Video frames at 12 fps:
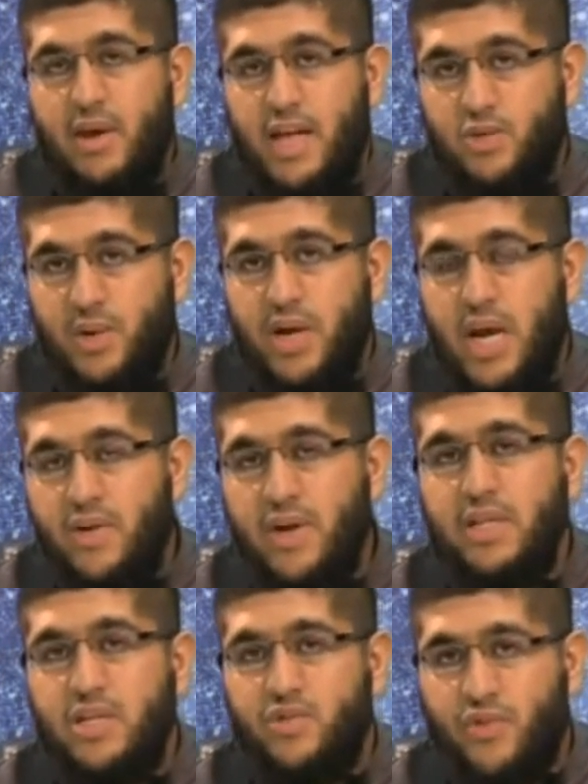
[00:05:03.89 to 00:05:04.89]
as we're
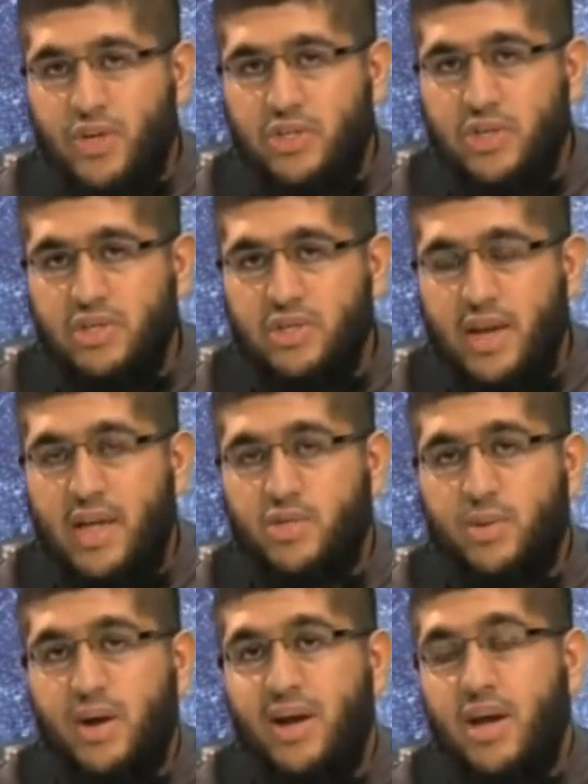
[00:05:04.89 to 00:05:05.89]
hearing these verses and
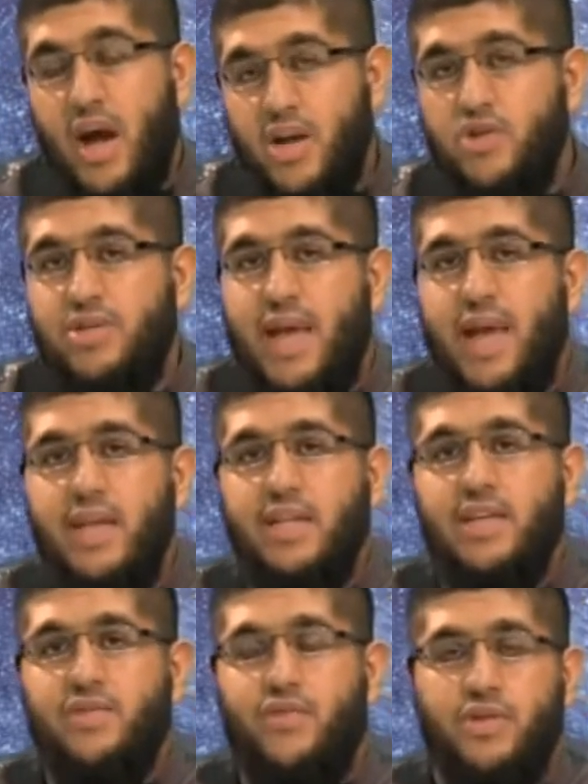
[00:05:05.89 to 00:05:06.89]
as we're understanding
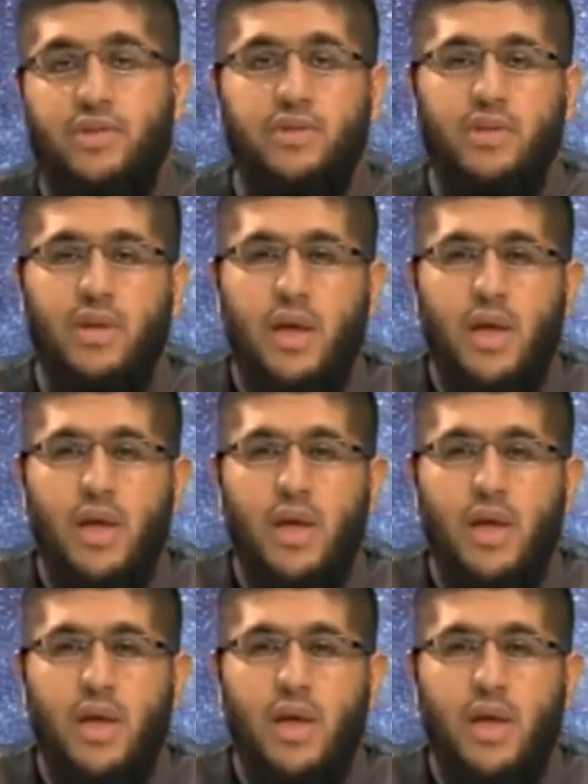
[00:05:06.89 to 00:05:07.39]
these verses